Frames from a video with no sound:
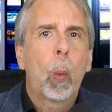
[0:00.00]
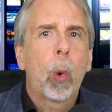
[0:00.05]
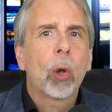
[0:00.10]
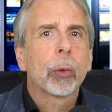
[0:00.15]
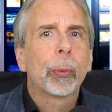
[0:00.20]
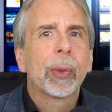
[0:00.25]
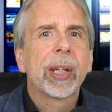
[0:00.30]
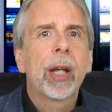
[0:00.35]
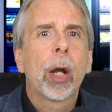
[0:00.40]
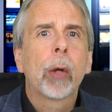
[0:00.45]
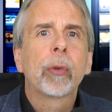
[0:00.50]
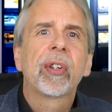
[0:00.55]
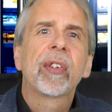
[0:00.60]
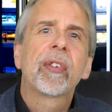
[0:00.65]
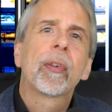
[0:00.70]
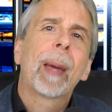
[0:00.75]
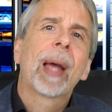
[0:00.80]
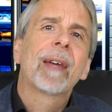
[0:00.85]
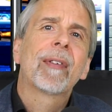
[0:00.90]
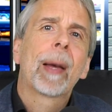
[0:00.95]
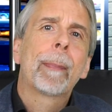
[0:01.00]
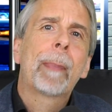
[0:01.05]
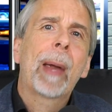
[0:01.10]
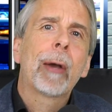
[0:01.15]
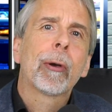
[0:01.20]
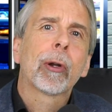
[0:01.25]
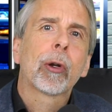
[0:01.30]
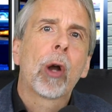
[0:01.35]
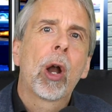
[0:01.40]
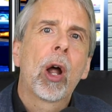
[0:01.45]
What do we notice about that
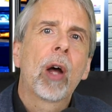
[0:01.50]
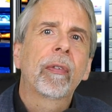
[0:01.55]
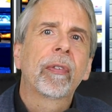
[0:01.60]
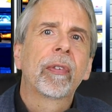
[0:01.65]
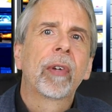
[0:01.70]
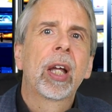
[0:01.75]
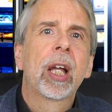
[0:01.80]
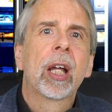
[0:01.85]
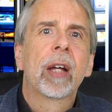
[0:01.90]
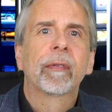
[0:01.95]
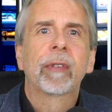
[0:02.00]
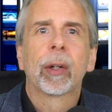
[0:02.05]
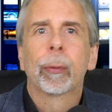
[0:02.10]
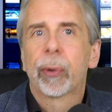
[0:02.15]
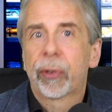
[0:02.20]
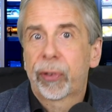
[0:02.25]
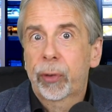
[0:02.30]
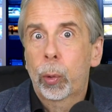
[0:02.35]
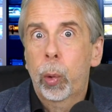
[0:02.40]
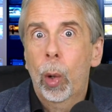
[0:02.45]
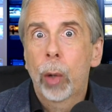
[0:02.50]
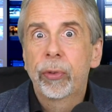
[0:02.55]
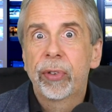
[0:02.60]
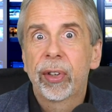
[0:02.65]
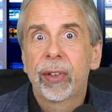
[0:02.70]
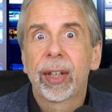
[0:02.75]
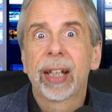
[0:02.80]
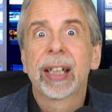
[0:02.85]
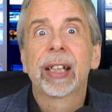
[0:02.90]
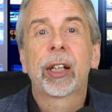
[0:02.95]
paragraph that was
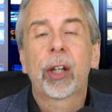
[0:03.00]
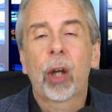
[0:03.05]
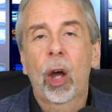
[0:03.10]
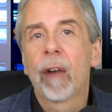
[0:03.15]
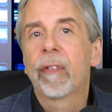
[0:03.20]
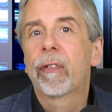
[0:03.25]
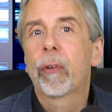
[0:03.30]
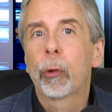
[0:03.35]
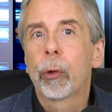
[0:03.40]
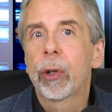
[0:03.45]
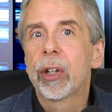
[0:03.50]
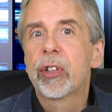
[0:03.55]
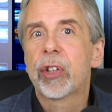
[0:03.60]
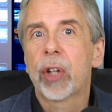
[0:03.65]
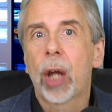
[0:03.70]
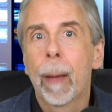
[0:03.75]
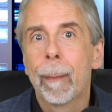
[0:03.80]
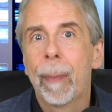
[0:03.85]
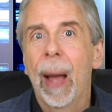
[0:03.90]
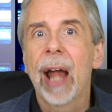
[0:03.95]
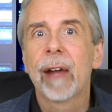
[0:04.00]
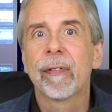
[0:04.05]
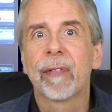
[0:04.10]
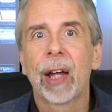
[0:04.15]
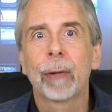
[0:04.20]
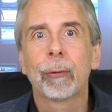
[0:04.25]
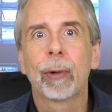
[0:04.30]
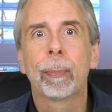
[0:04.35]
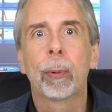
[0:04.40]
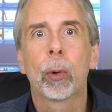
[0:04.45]
quoted in coverage about
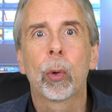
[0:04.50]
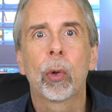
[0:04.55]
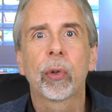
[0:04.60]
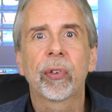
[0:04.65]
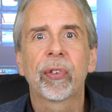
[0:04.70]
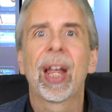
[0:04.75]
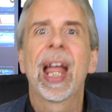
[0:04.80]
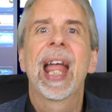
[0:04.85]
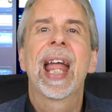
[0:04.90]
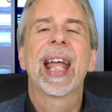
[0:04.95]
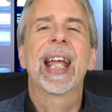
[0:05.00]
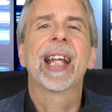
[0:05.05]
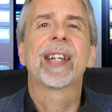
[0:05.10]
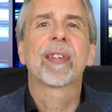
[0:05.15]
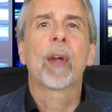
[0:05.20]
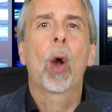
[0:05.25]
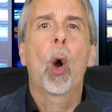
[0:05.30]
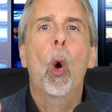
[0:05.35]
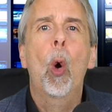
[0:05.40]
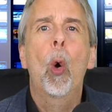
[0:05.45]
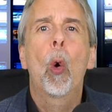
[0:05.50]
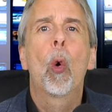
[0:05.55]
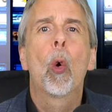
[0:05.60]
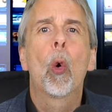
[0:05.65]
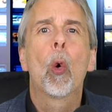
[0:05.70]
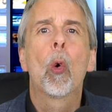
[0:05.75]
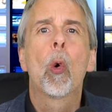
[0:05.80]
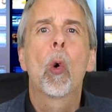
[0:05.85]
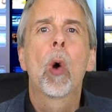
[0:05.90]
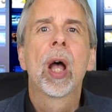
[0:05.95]
that report? It's
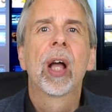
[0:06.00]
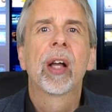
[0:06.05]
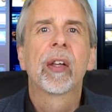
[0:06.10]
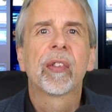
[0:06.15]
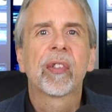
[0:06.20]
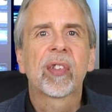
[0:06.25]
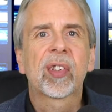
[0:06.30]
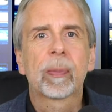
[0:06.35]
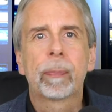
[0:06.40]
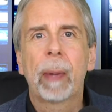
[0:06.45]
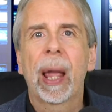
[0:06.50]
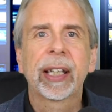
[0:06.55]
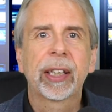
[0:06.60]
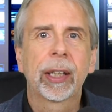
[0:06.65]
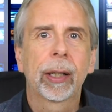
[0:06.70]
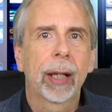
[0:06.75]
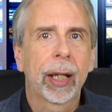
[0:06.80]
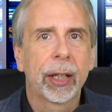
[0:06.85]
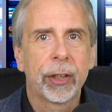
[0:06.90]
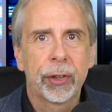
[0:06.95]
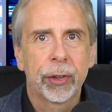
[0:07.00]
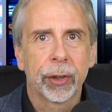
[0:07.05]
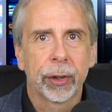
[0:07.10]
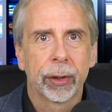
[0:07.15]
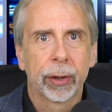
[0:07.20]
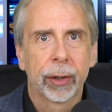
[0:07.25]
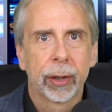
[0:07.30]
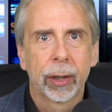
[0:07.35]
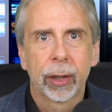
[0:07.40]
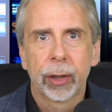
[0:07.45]
all
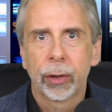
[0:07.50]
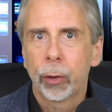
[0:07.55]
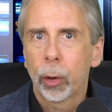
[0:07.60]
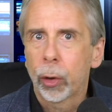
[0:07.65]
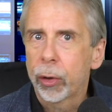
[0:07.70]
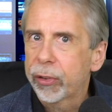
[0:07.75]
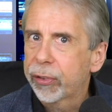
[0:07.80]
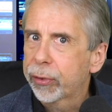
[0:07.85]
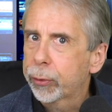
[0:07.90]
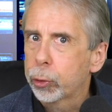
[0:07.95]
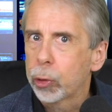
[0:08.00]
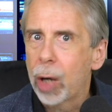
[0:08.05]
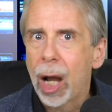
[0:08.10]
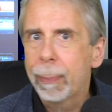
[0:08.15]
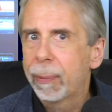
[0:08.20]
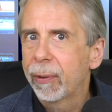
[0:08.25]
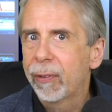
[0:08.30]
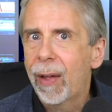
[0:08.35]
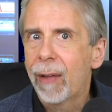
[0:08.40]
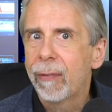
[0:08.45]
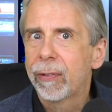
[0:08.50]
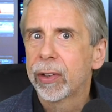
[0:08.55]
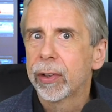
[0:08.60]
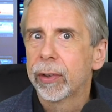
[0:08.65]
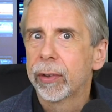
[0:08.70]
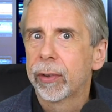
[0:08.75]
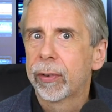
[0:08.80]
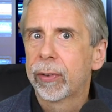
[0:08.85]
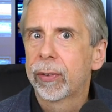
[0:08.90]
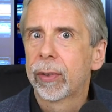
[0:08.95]
speculation. Not a scrap of
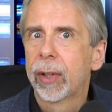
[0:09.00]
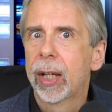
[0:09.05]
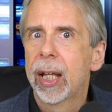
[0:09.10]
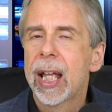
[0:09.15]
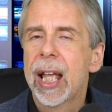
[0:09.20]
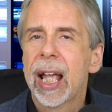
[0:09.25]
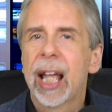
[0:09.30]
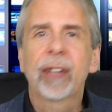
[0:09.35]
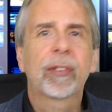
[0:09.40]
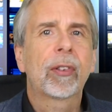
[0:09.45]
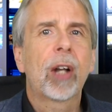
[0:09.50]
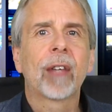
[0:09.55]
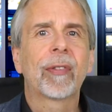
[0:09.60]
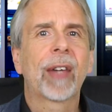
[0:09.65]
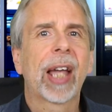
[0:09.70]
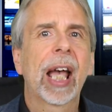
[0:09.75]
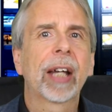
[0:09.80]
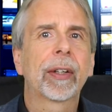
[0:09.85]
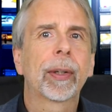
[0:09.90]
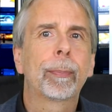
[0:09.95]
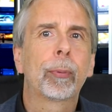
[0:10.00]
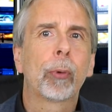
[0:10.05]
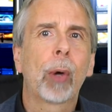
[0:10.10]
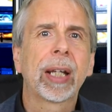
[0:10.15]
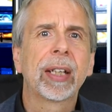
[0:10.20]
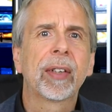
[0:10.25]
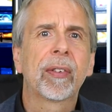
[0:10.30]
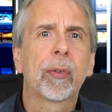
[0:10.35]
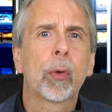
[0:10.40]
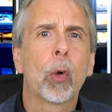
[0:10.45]
evidence. It's like they had a
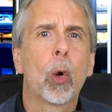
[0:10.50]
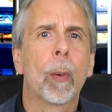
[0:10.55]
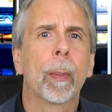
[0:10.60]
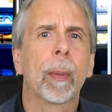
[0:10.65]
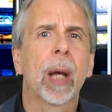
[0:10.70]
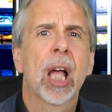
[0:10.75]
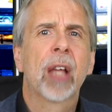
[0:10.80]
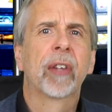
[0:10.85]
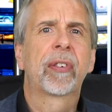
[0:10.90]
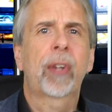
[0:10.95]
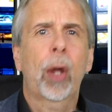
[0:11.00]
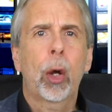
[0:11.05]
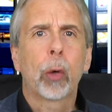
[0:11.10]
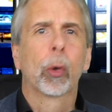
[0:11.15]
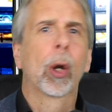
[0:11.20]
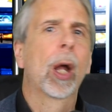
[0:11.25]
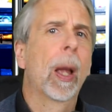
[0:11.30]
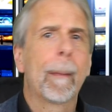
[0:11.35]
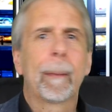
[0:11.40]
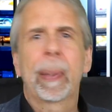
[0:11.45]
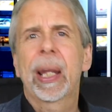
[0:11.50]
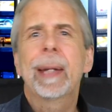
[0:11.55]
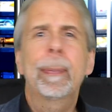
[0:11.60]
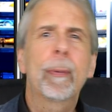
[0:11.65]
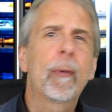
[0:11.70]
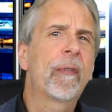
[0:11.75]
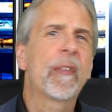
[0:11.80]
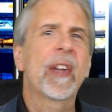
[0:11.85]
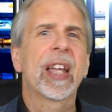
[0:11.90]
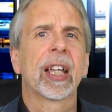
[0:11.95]
brainstorm. So,
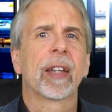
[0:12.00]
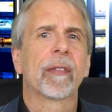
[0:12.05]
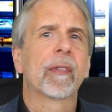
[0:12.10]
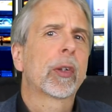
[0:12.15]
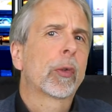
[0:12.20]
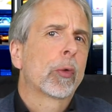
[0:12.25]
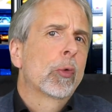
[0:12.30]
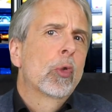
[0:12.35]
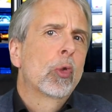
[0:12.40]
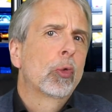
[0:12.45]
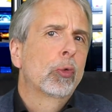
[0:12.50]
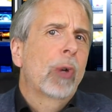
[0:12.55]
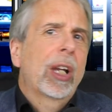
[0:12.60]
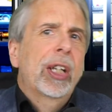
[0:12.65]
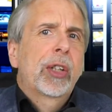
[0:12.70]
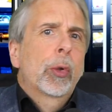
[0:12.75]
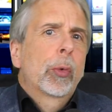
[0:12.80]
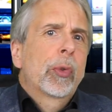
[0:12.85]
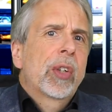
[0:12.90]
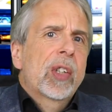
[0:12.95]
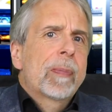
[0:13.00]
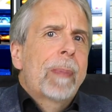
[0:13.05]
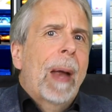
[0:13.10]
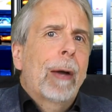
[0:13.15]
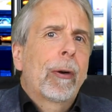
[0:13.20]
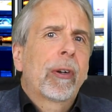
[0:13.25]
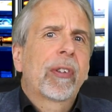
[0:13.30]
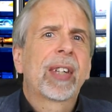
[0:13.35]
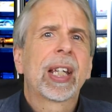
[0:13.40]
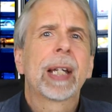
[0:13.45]
people think that racial
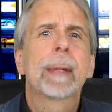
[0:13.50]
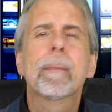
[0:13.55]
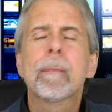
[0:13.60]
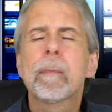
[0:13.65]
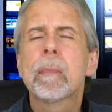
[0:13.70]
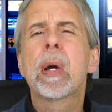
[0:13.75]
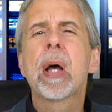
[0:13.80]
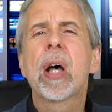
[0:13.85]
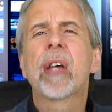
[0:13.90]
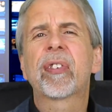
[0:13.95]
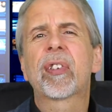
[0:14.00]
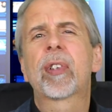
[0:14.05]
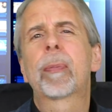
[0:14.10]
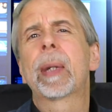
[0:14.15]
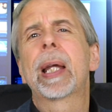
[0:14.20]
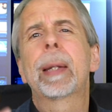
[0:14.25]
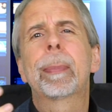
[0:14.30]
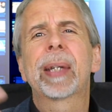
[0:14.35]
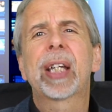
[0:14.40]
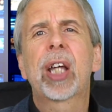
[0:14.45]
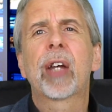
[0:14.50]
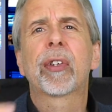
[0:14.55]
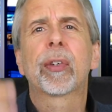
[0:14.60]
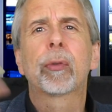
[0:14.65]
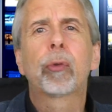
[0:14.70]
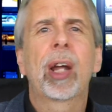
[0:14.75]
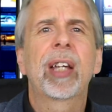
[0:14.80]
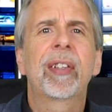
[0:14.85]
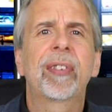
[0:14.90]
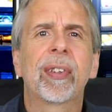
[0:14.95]
disparity must be because
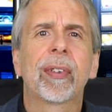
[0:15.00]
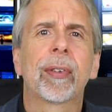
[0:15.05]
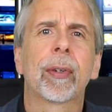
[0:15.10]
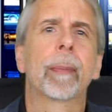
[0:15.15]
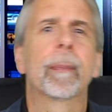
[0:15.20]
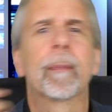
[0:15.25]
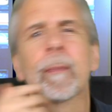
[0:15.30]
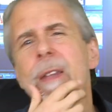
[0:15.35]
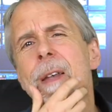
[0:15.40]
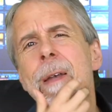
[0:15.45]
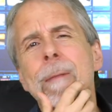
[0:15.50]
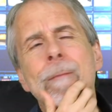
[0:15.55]
of racism.